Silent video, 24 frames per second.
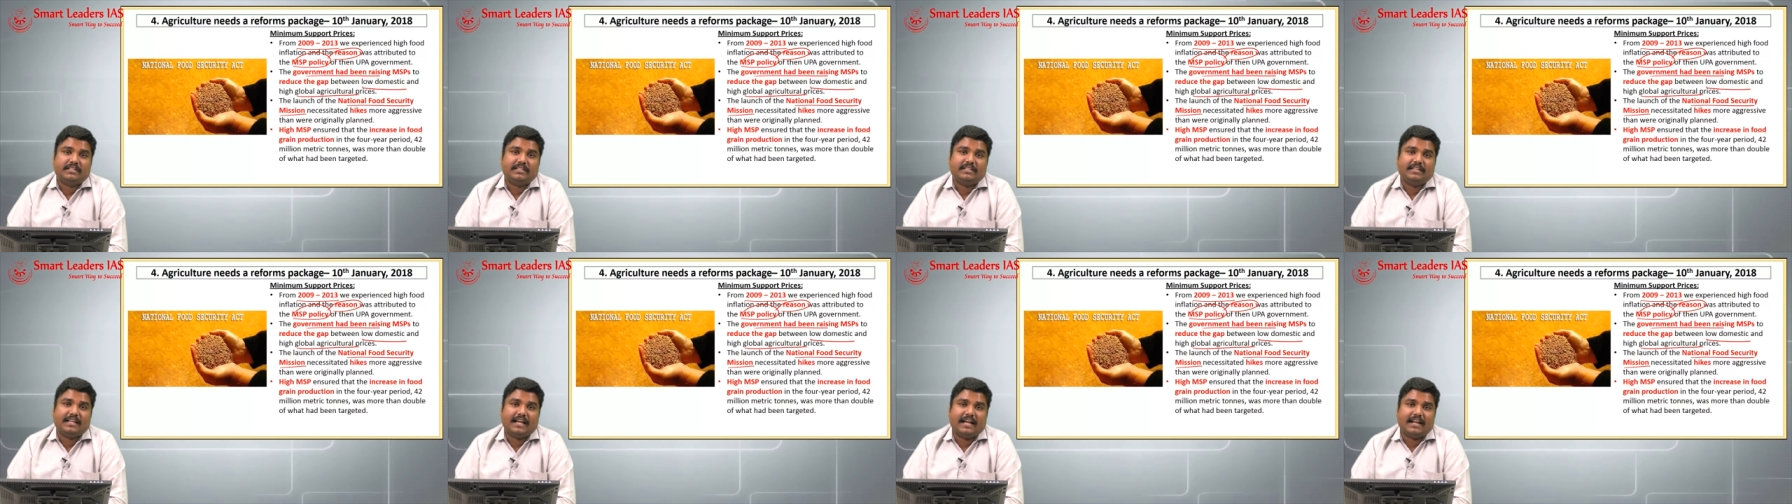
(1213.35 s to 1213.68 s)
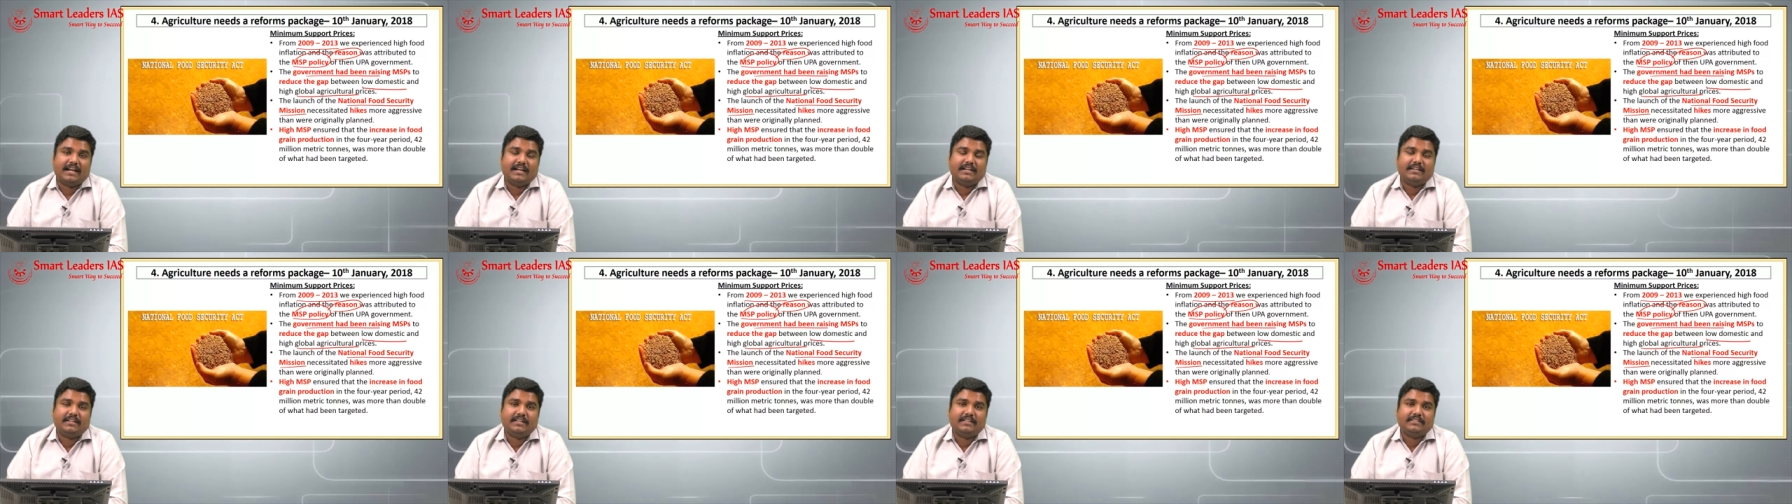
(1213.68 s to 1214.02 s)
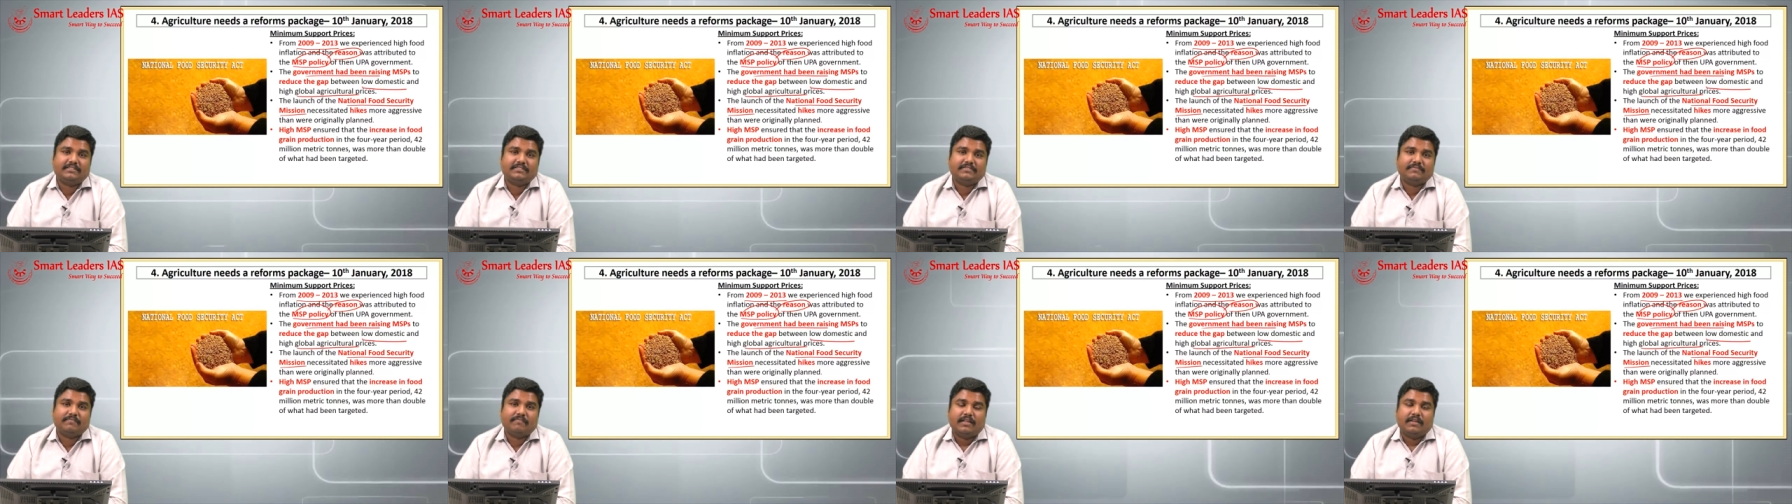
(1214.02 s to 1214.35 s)

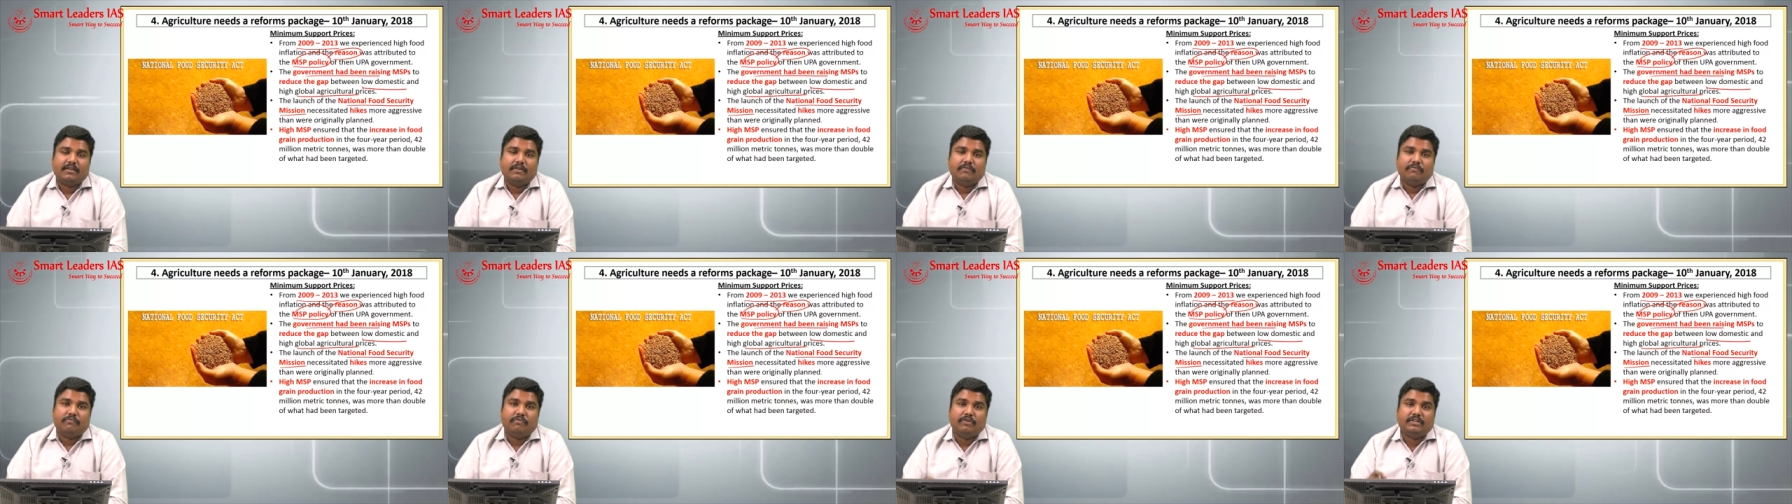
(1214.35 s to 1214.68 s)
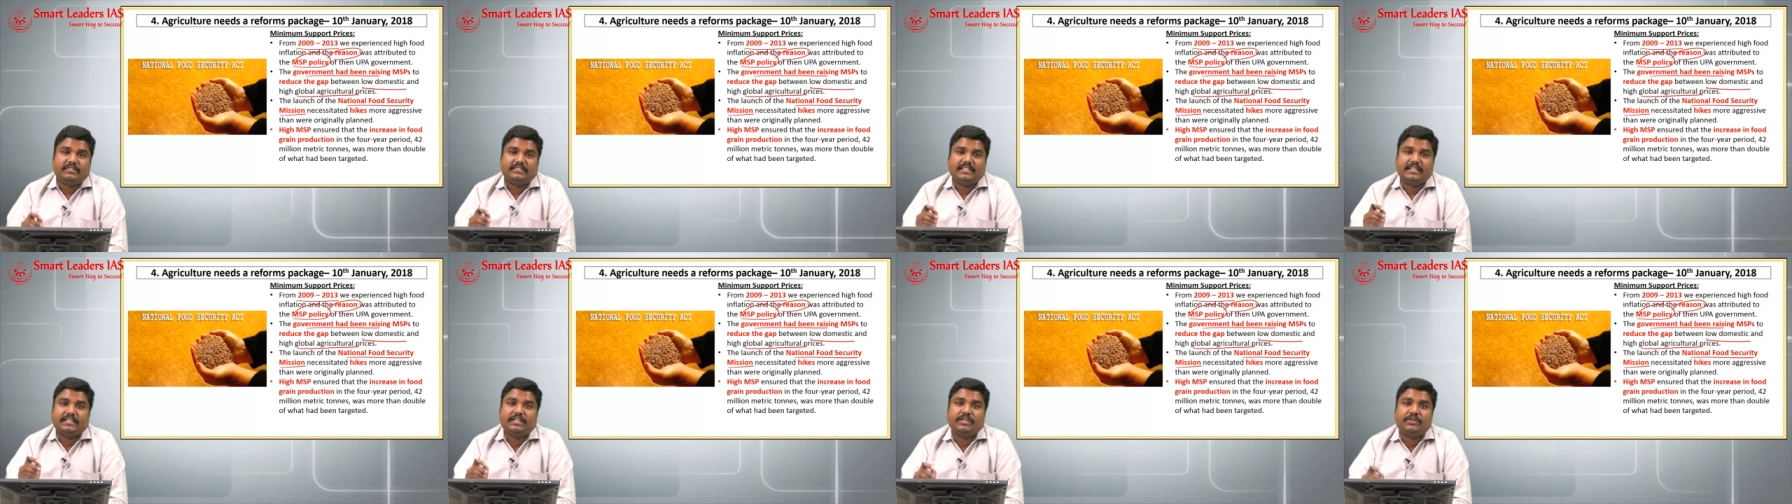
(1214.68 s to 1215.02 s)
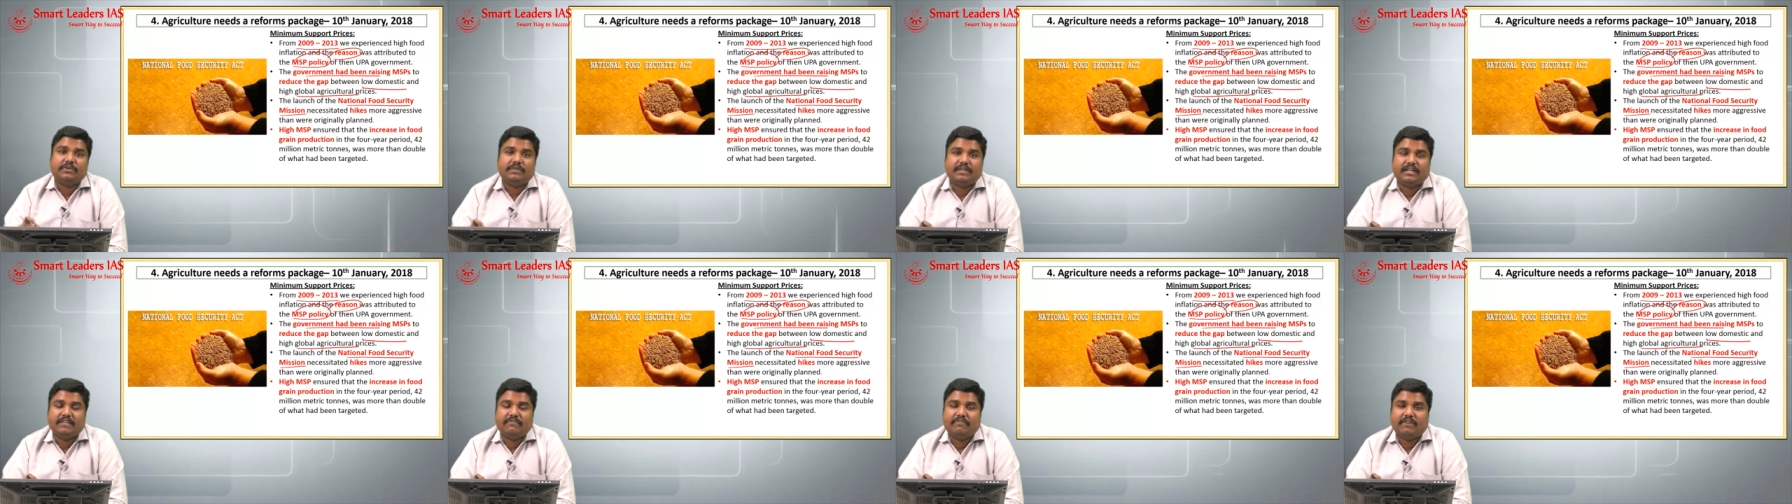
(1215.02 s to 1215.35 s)
guarantees food
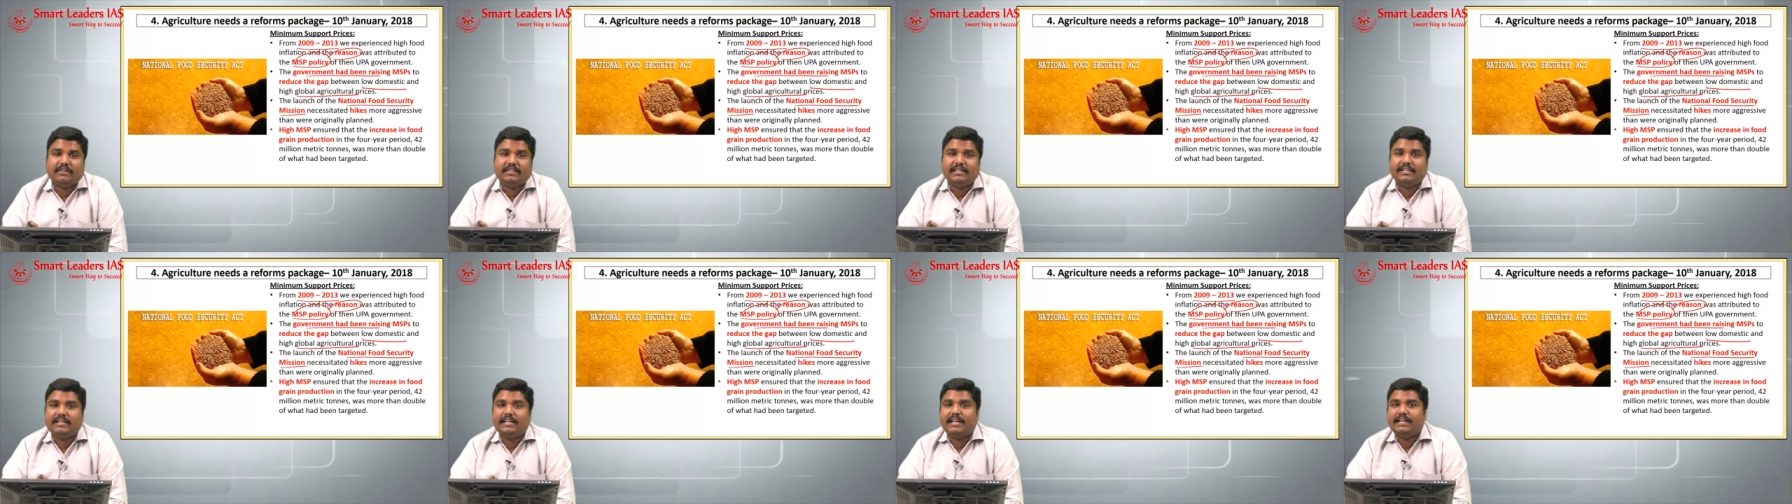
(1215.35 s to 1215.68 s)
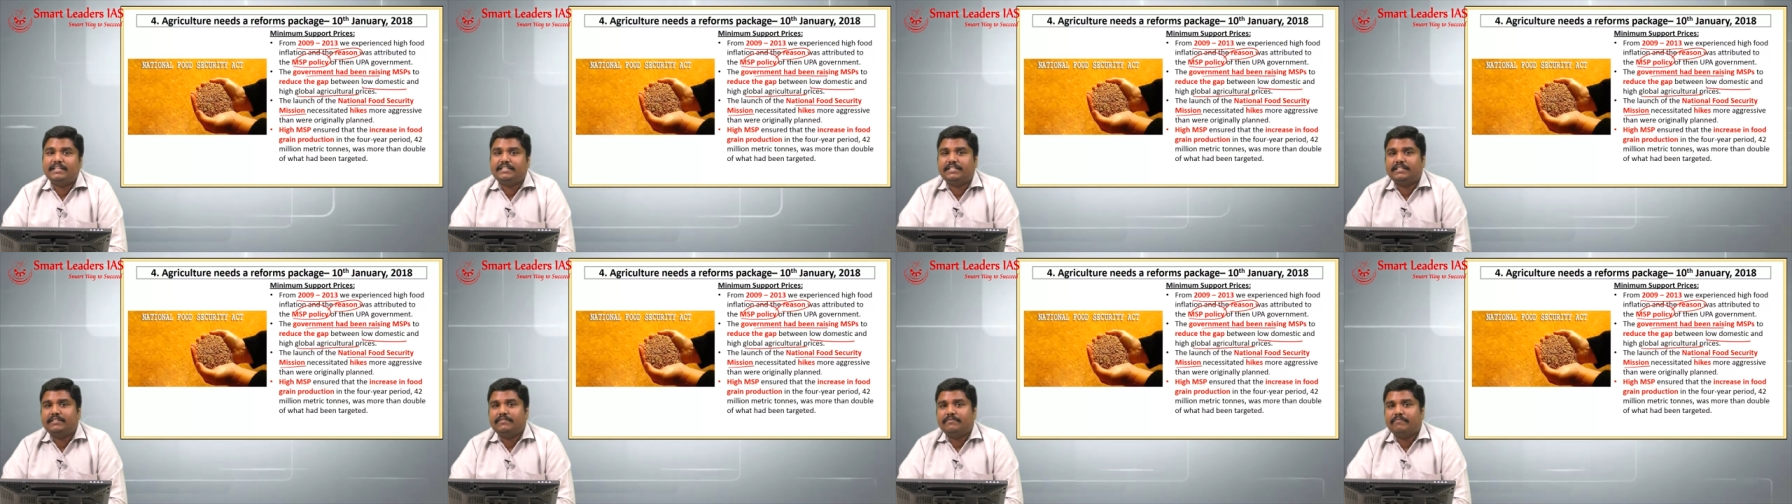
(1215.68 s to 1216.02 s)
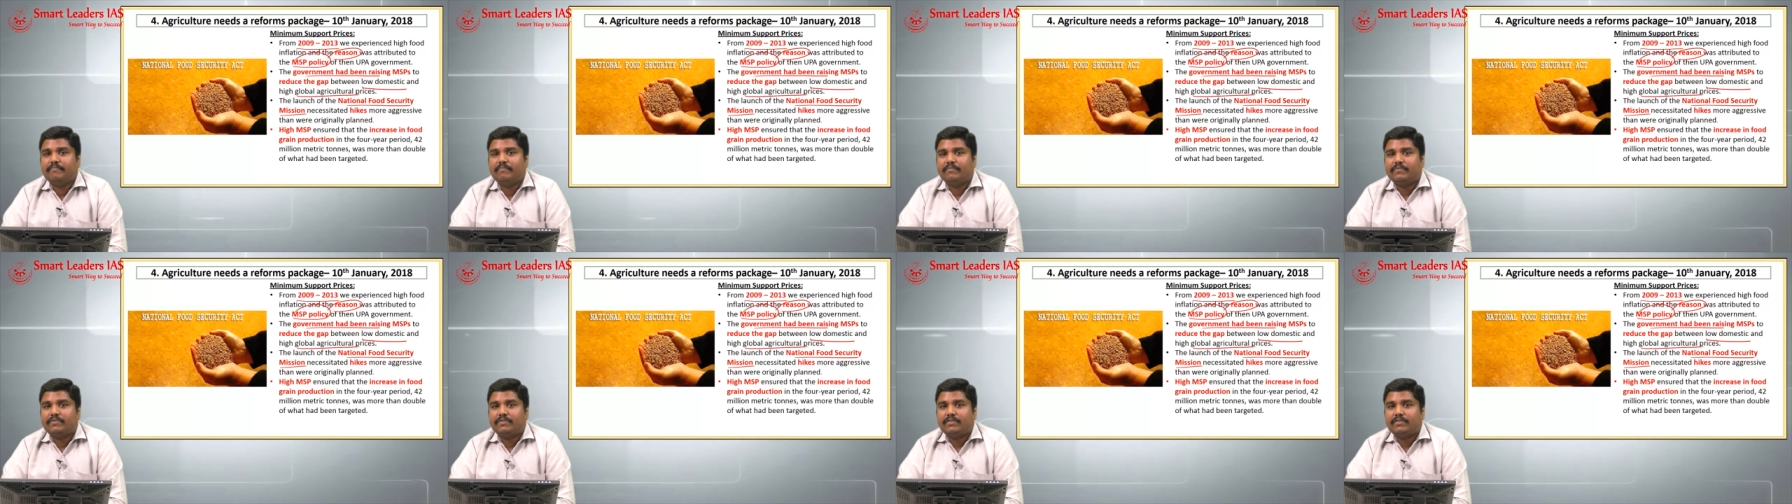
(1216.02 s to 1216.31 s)
security for the nation.